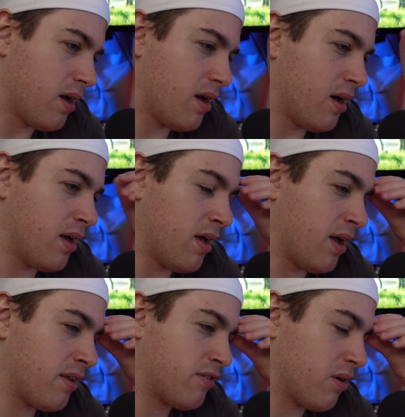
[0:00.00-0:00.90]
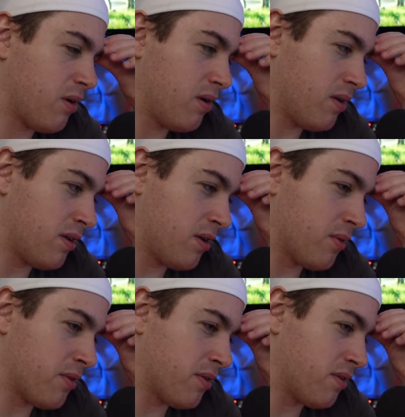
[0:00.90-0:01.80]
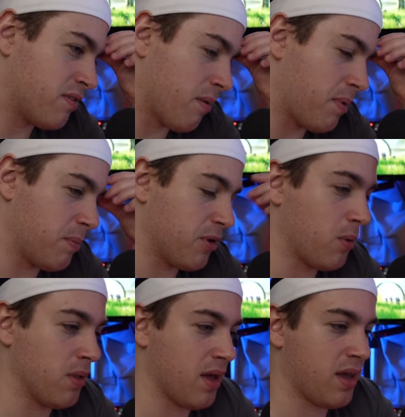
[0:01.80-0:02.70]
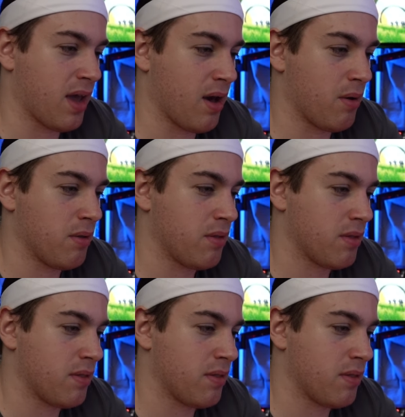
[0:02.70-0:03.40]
I saw, you know, some people don't like how